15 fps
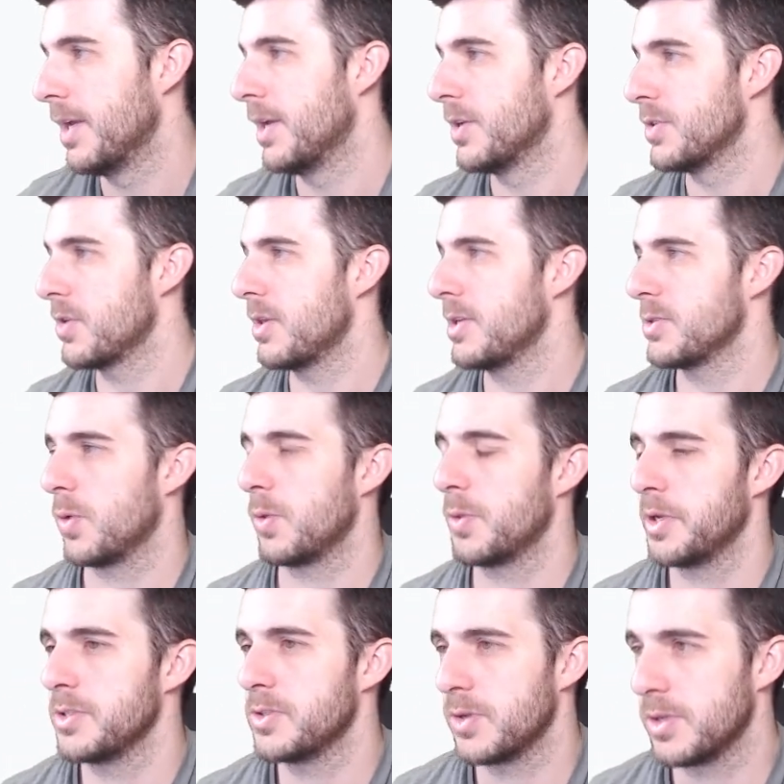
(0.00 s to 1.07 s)
So these are all
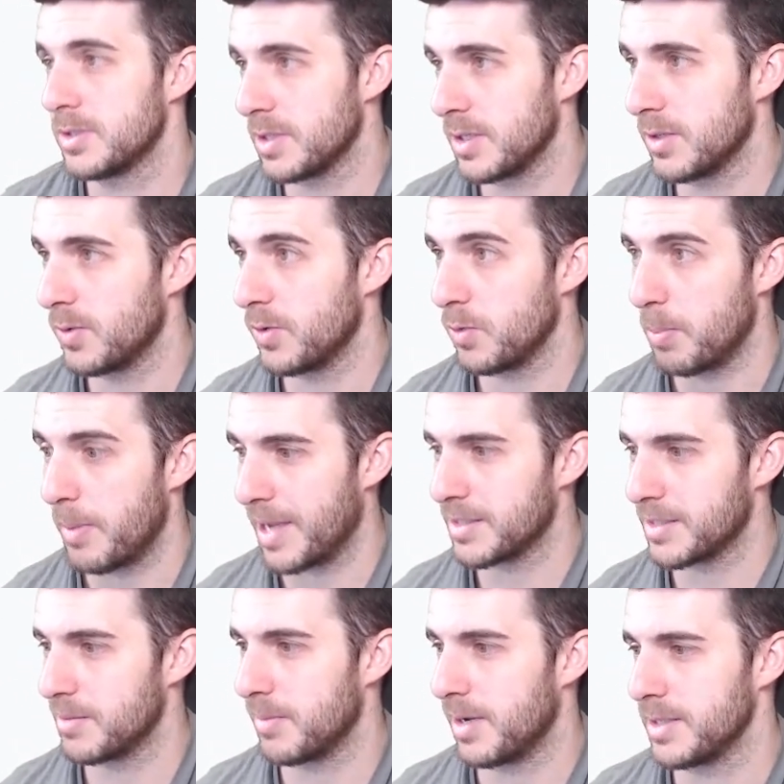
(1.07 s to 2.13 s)
things to consider to
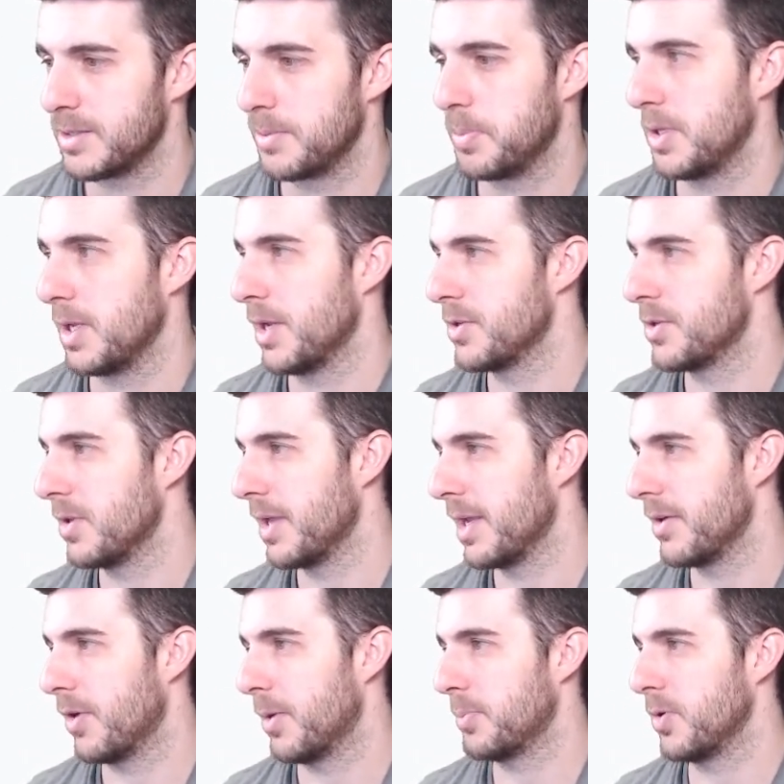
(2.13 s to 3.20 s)
maximize the potential
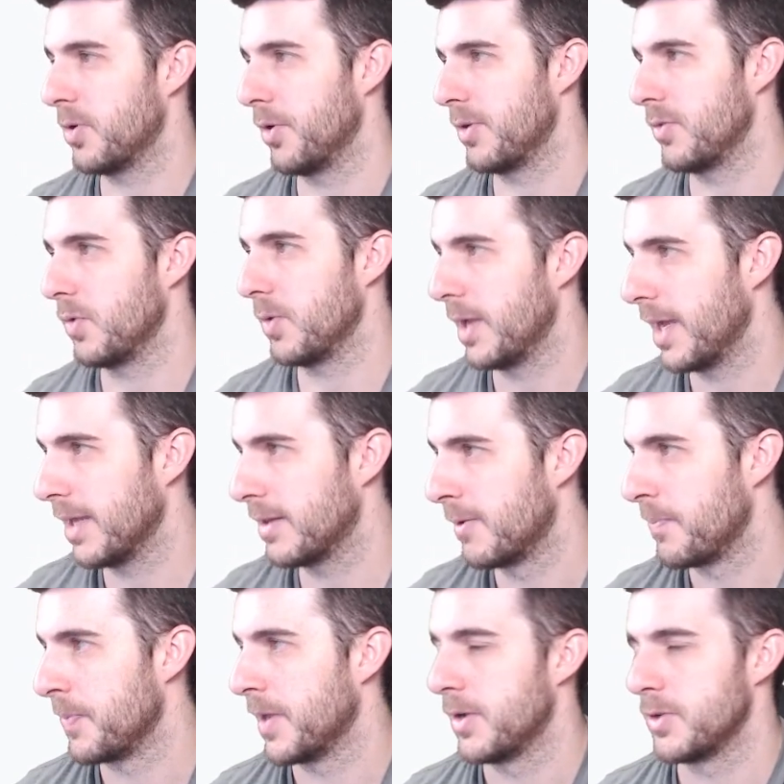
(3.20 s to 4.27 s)
airdrop you're going to get.
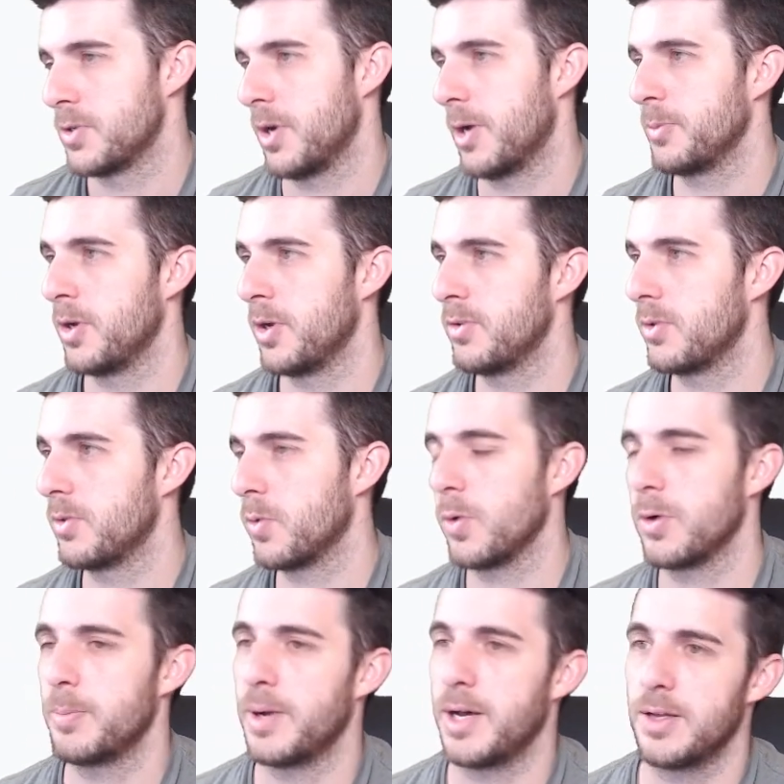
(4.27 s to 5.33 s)
So now I'm going to
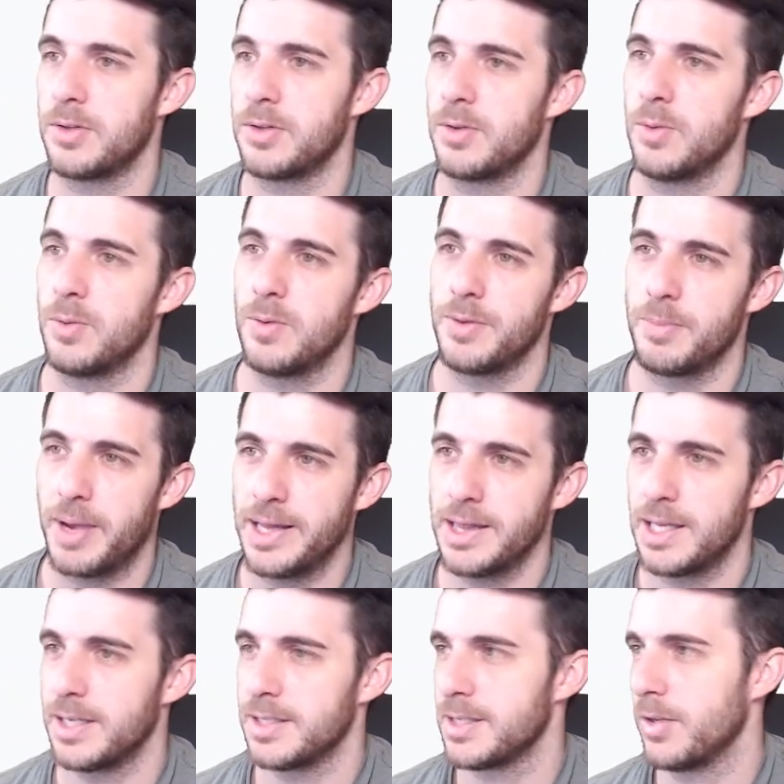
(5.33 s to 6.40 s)
talk about all the main
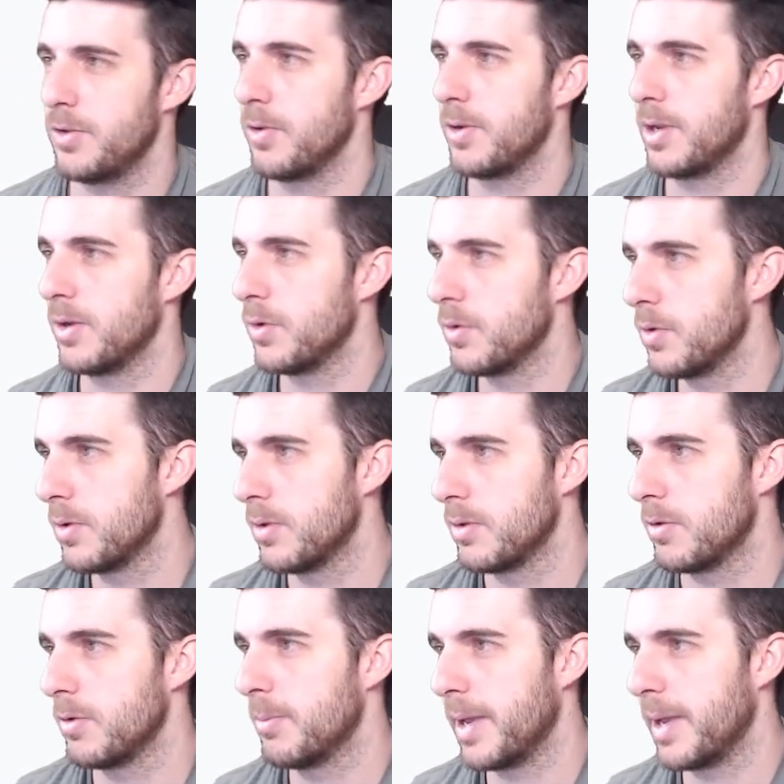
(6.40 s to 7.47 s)
things that you can do
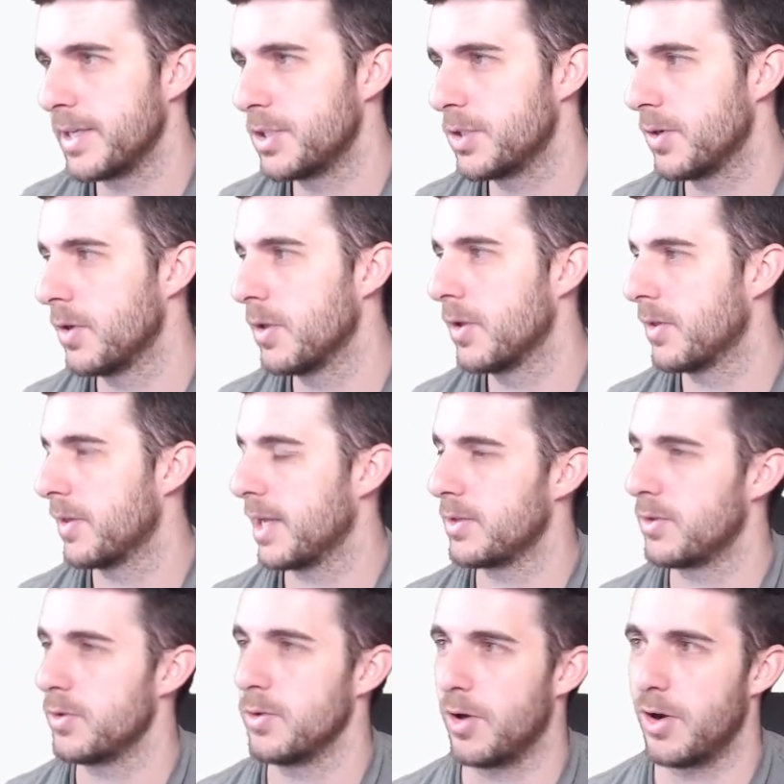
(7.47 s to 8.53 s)
to make sure
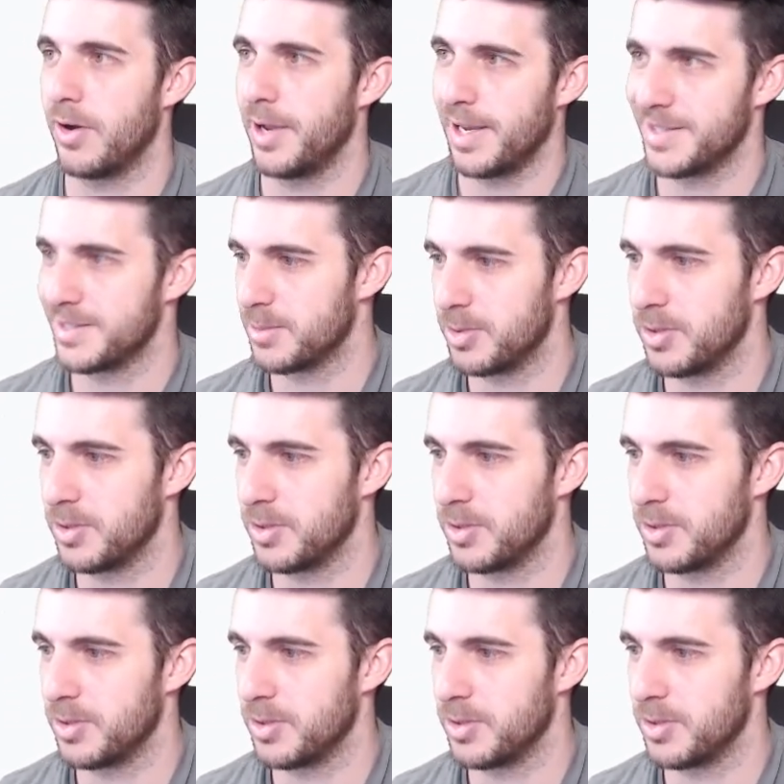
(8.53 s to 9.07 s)
that you are eligible